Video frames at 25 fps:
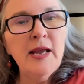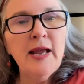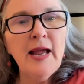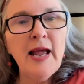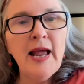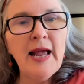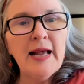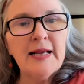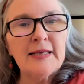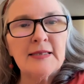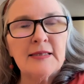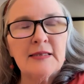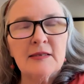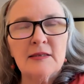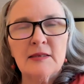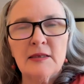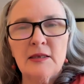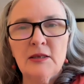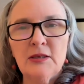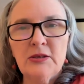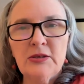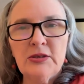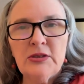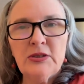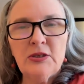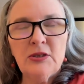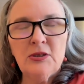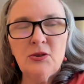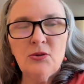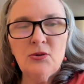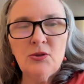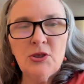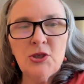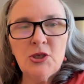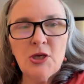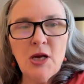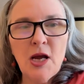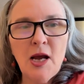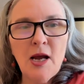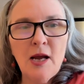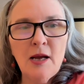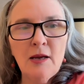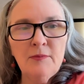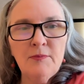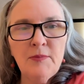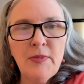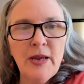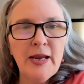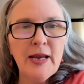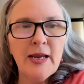has the skills to do the
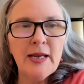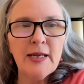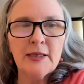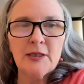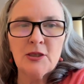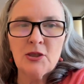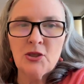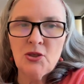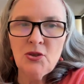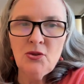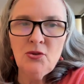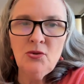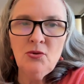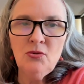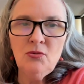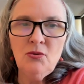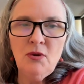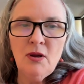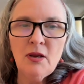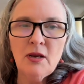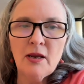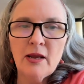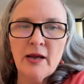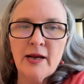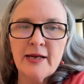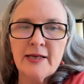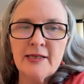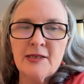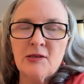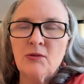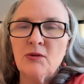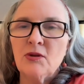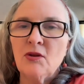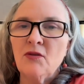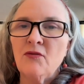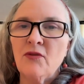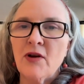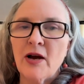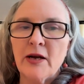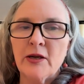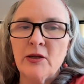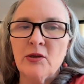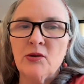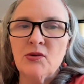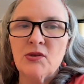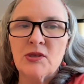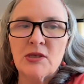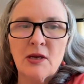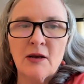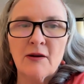job, and two, aligns with the
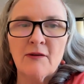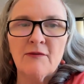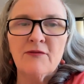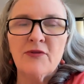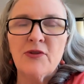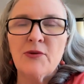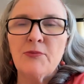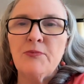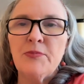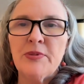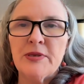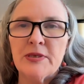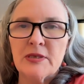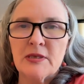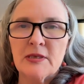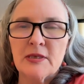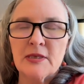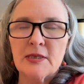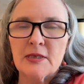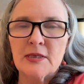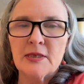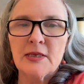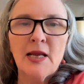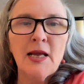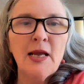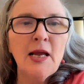values of the business.